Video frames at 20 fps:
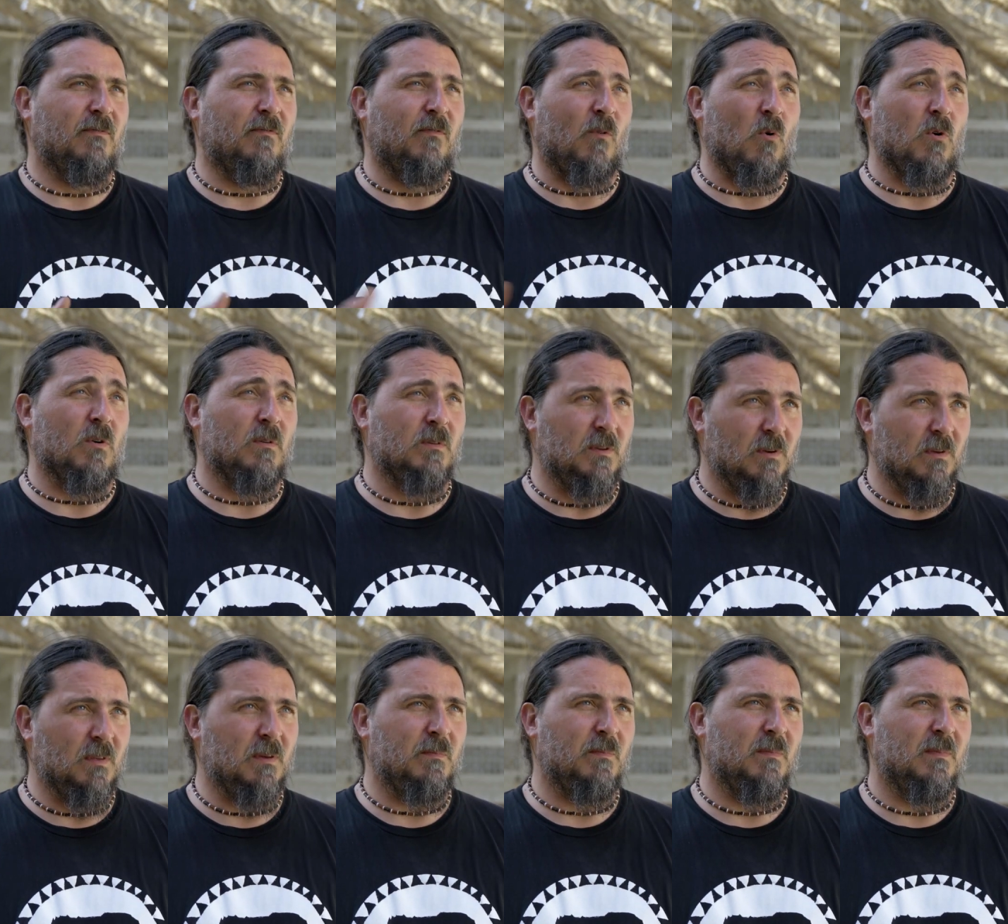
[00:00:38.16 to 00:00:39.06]
foreign
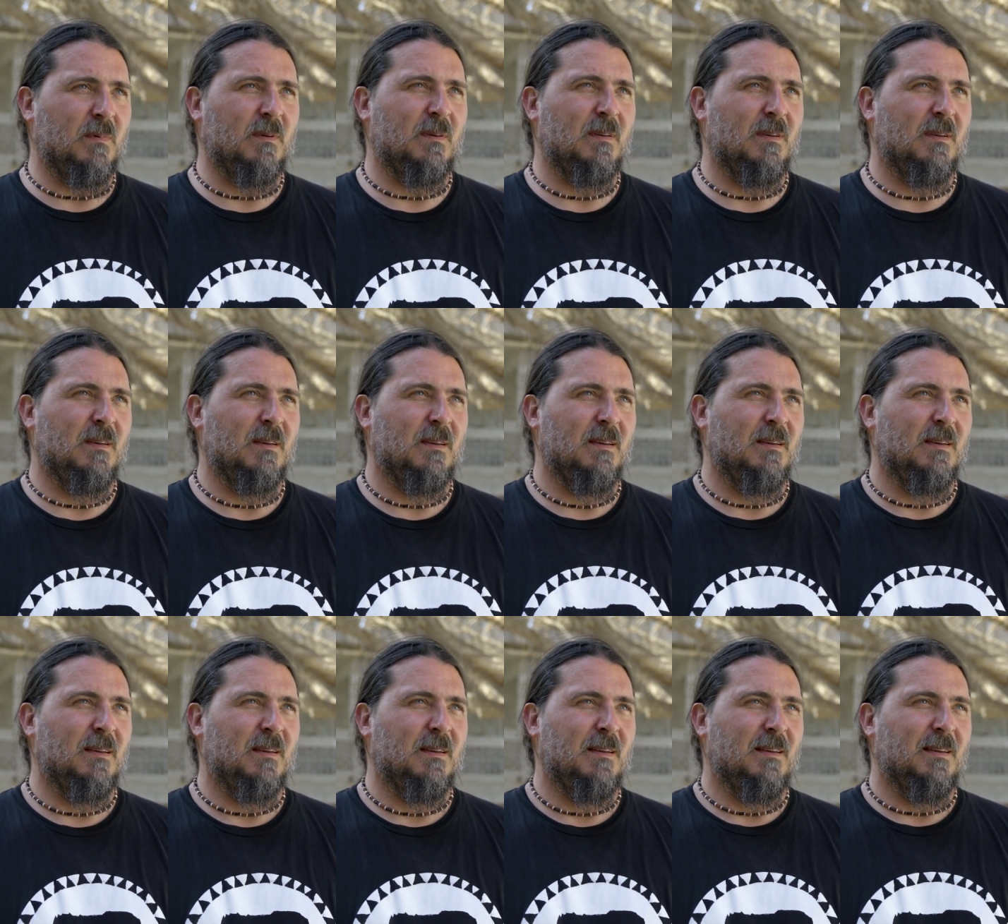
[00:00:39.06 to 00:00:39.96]
to them,
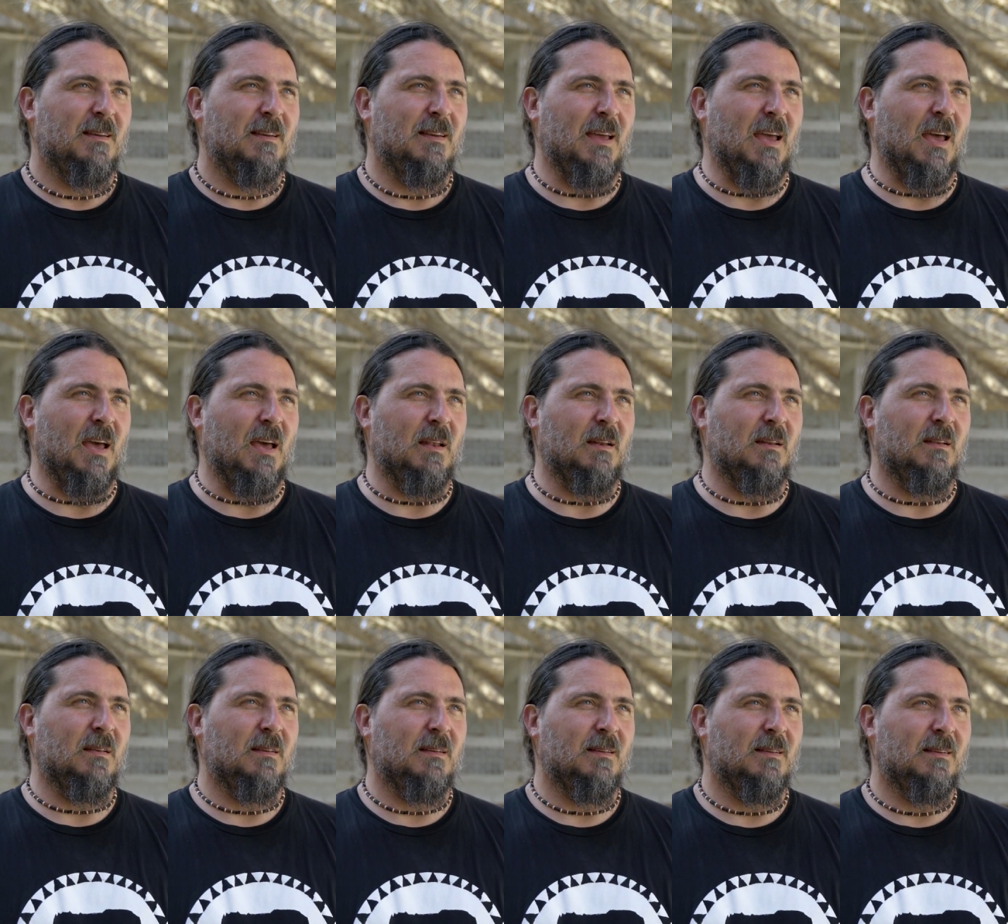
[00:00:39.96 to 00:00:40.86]
and
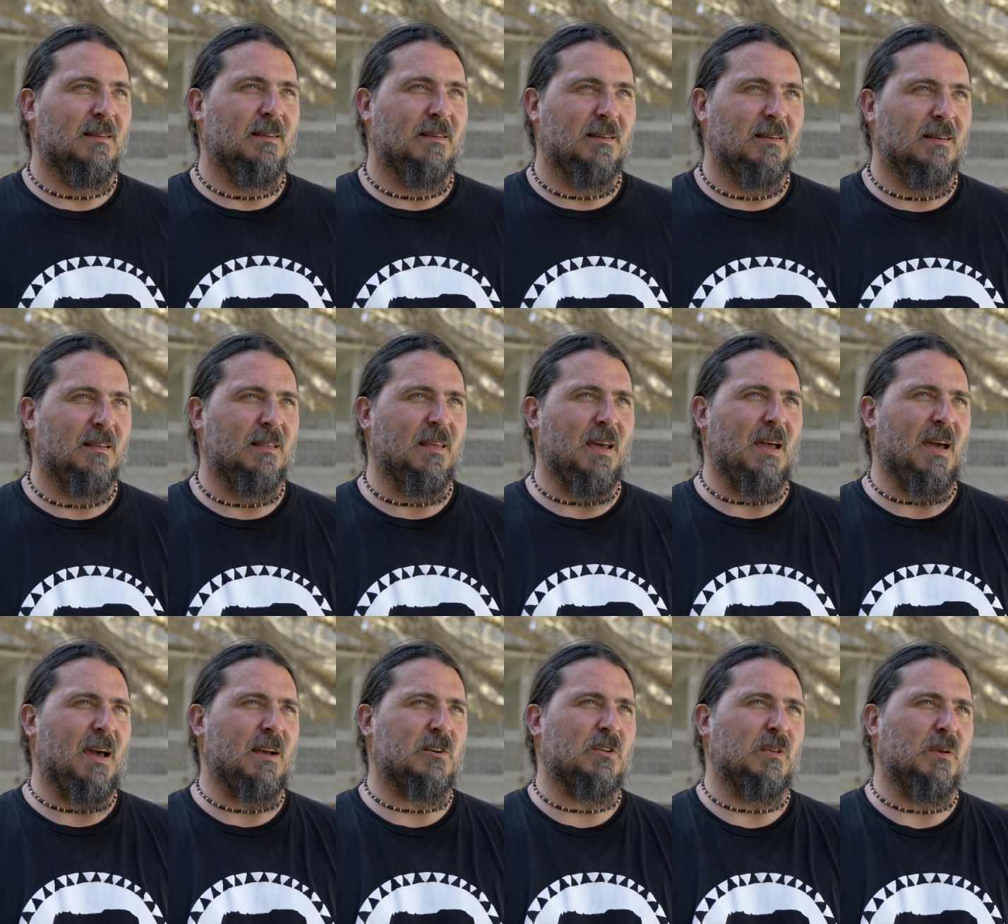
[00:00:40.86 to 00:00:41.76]

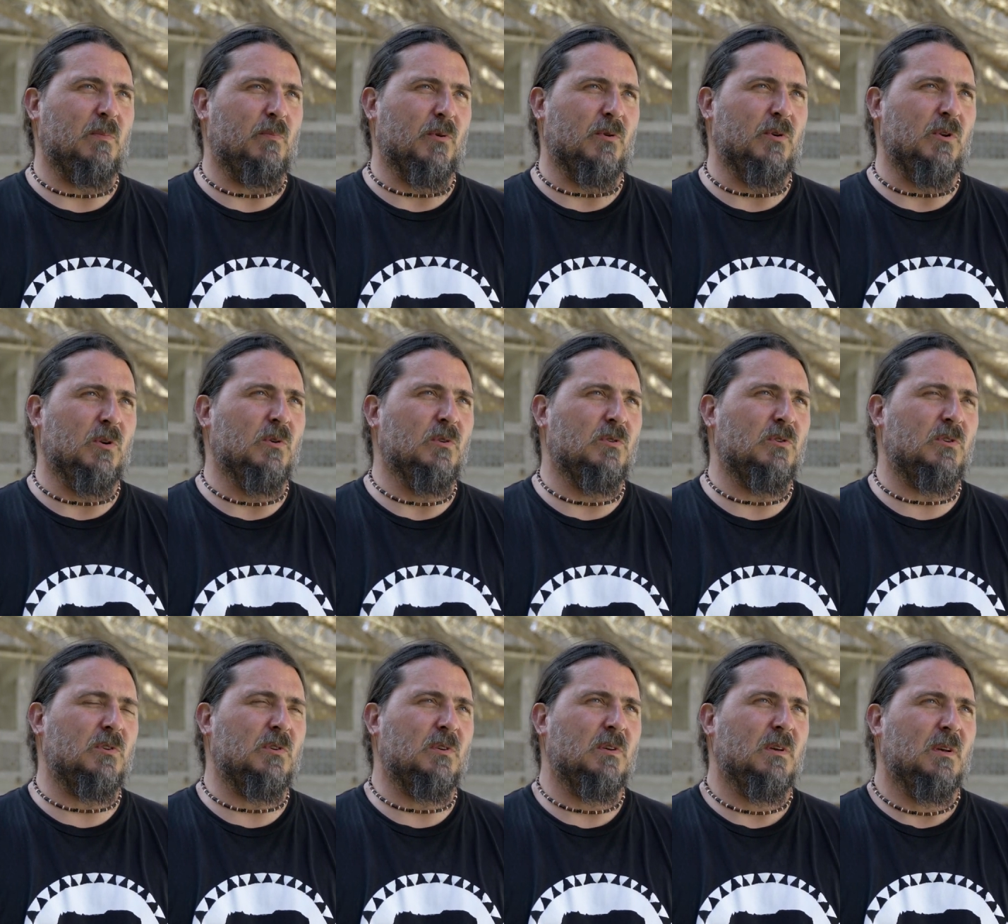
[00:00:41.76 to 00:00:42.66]
they actually
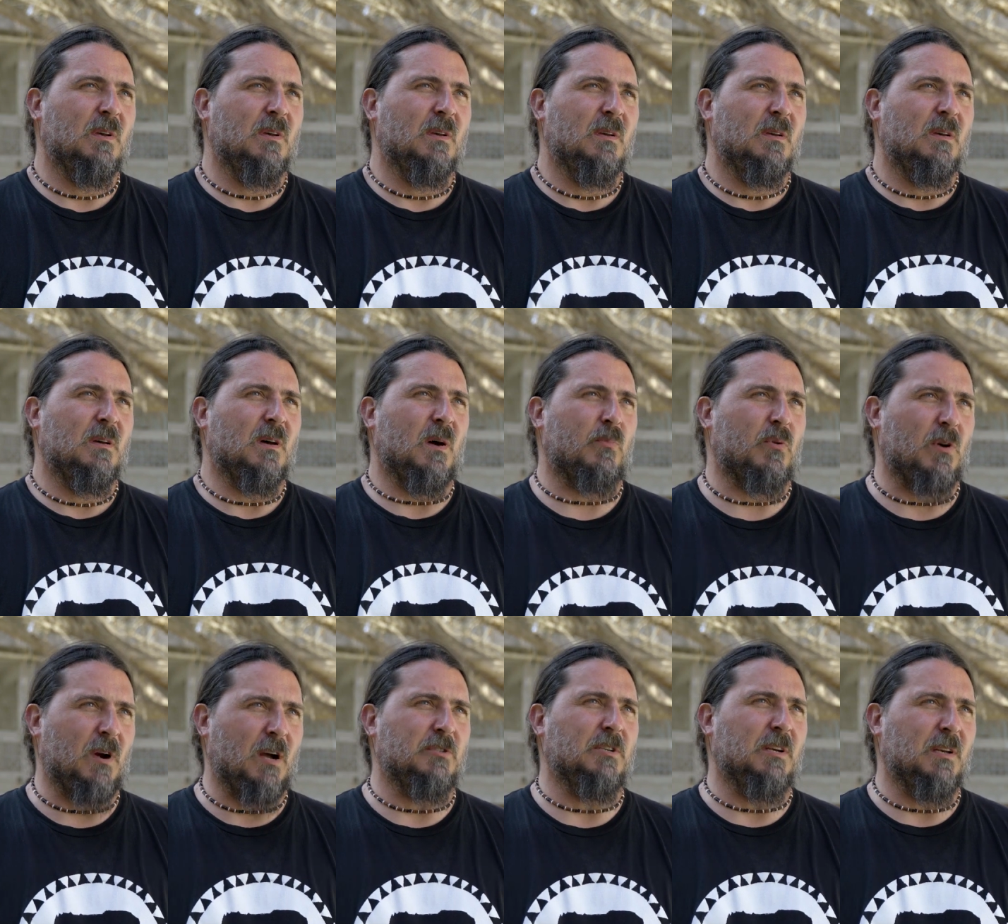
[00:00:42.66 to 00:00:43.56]
produce a
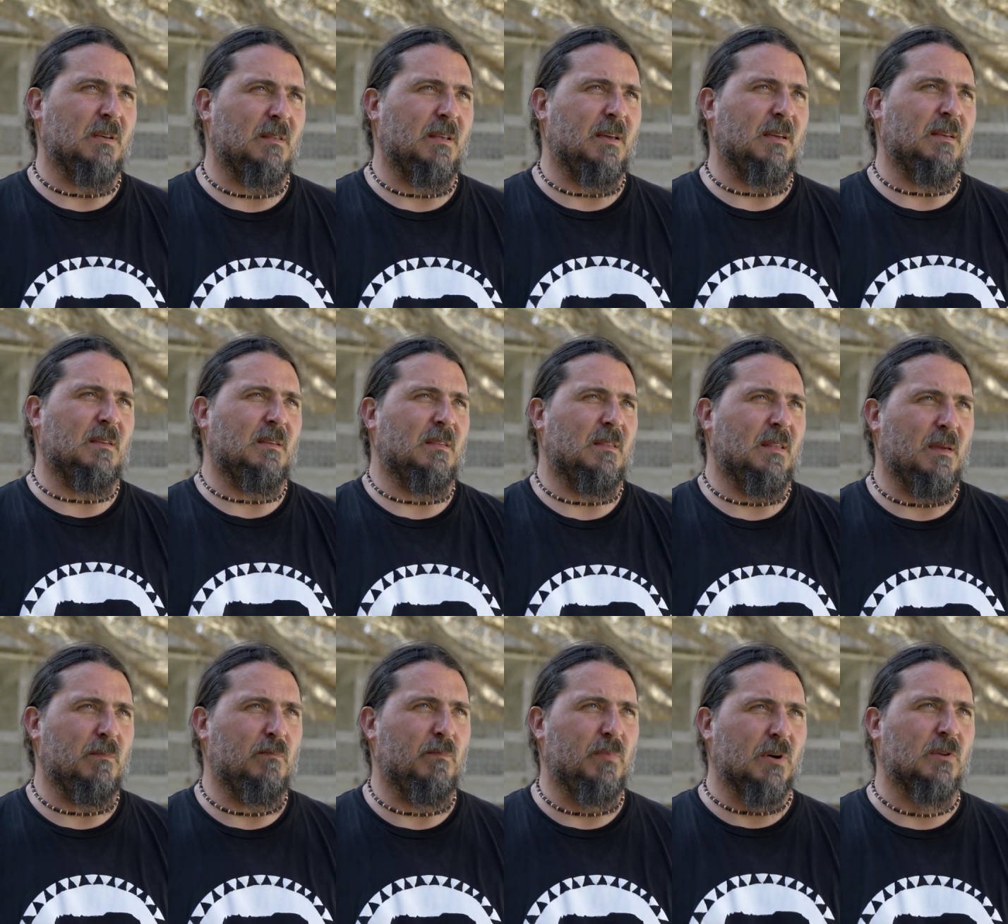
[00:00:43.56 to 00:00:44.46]
project, like
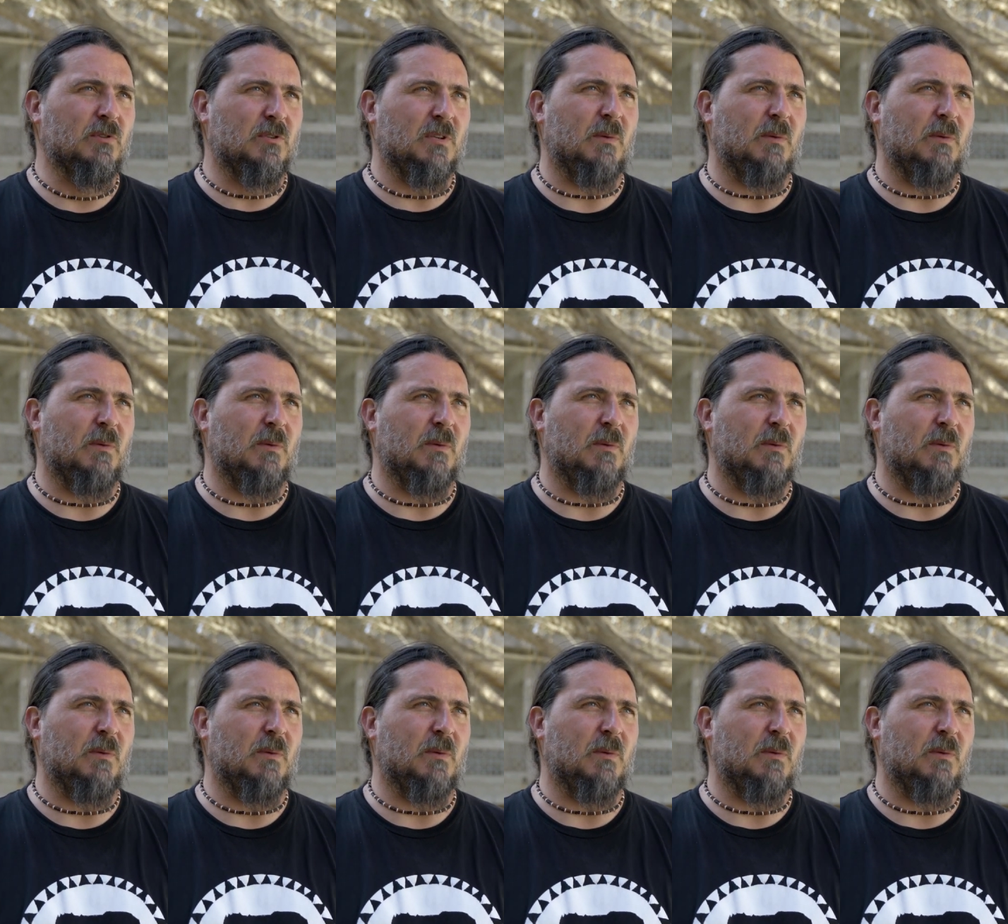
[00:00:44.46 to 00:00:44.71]
they build